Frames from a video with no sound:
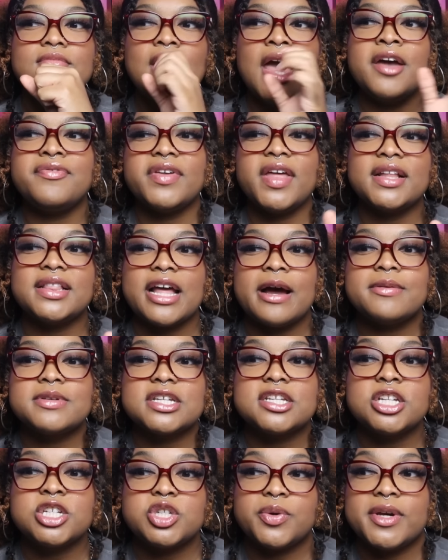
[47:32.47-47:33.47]
I feel like that was a
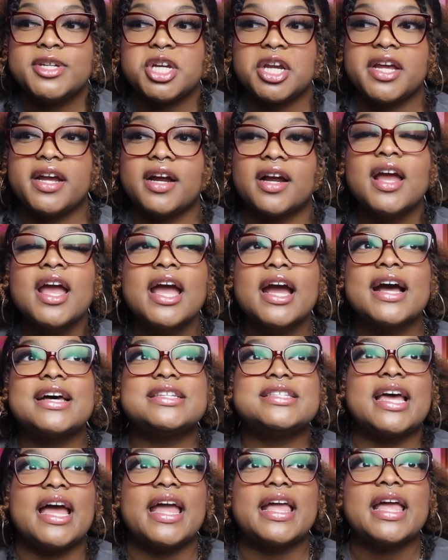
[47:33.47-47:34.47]
situation here,
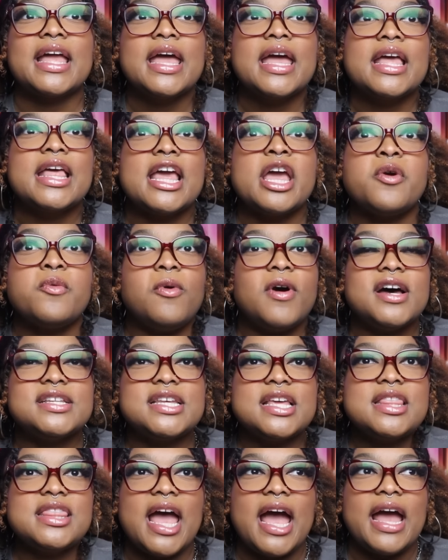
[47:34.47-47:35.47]
because like it
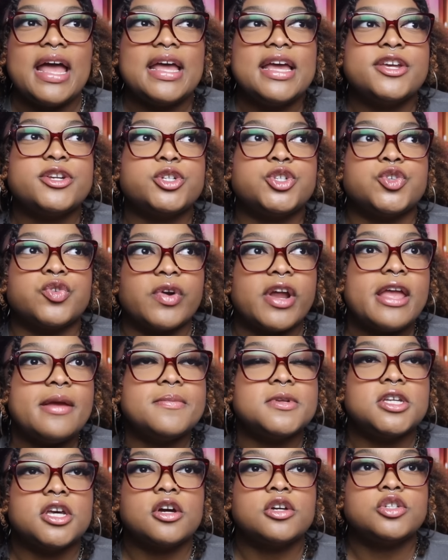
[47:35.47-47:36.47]
wasn't that his
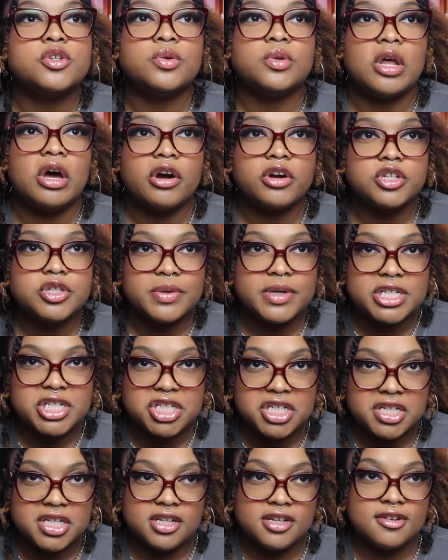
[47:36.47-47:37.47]
dream took too long to
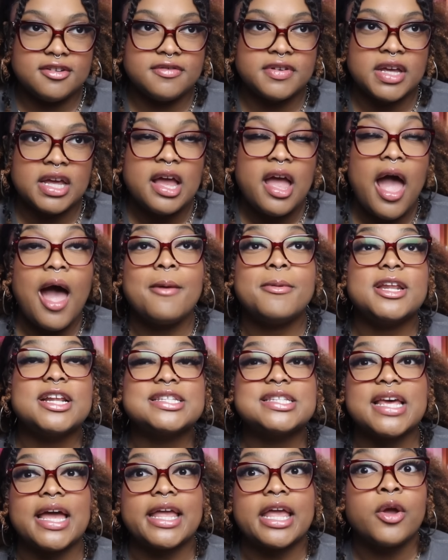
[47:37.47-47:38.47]
achieve. I mean,
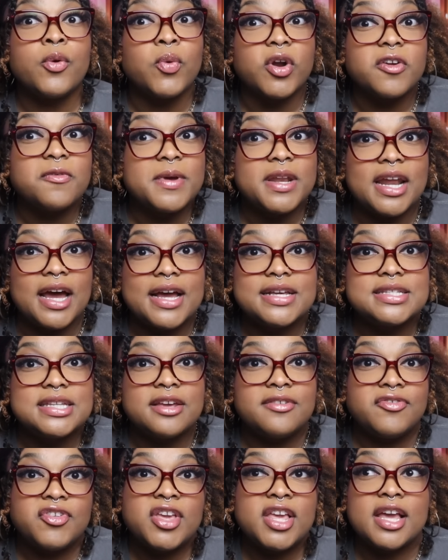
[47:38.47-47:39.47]
it's like it would have been nice
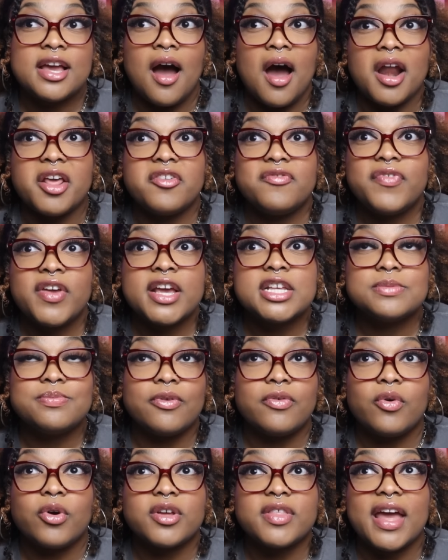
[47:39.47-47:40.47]
if he got it fixed
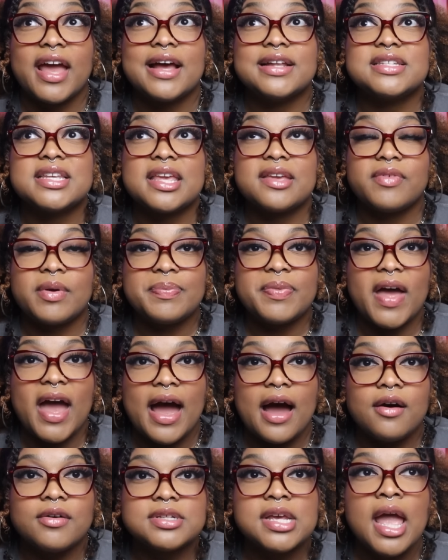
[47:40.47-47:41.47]
before they had to give up the
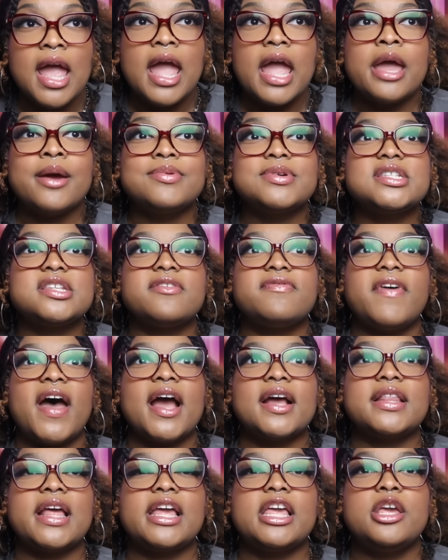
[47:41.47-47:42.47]
house. It was the
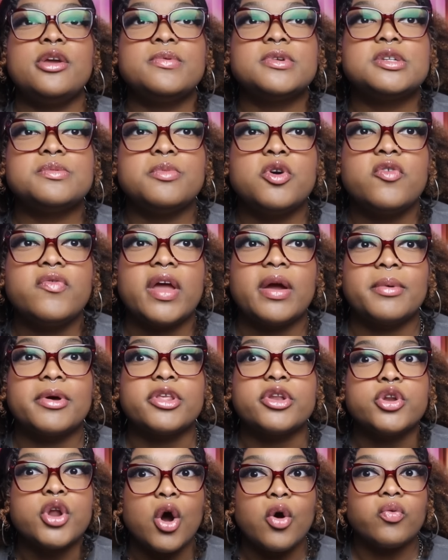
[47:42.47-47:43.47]
fact that he was moving with
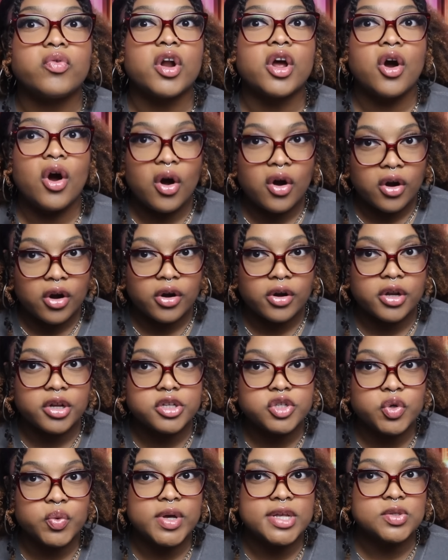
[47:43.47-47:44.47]
no regard
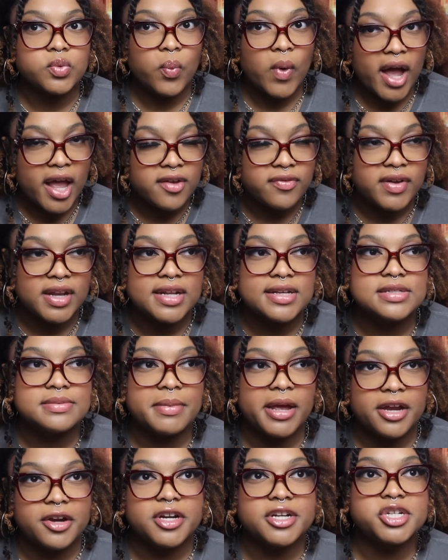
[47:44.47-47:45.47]
to his wife and his
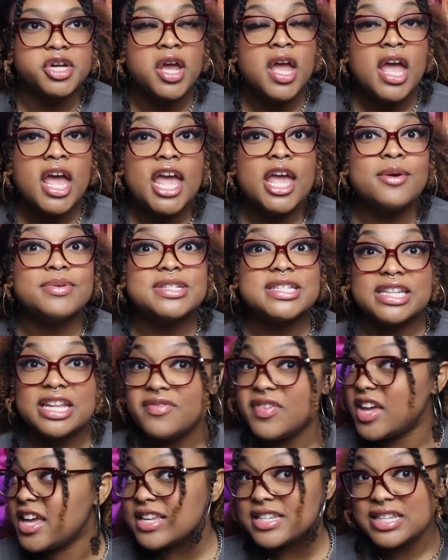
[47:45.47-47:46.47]
marriage. He was
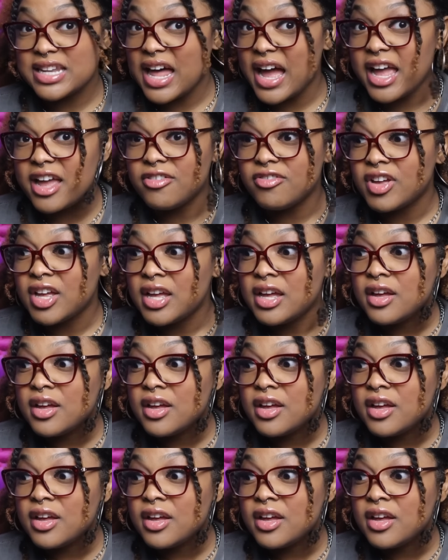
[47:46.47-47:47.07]
living his life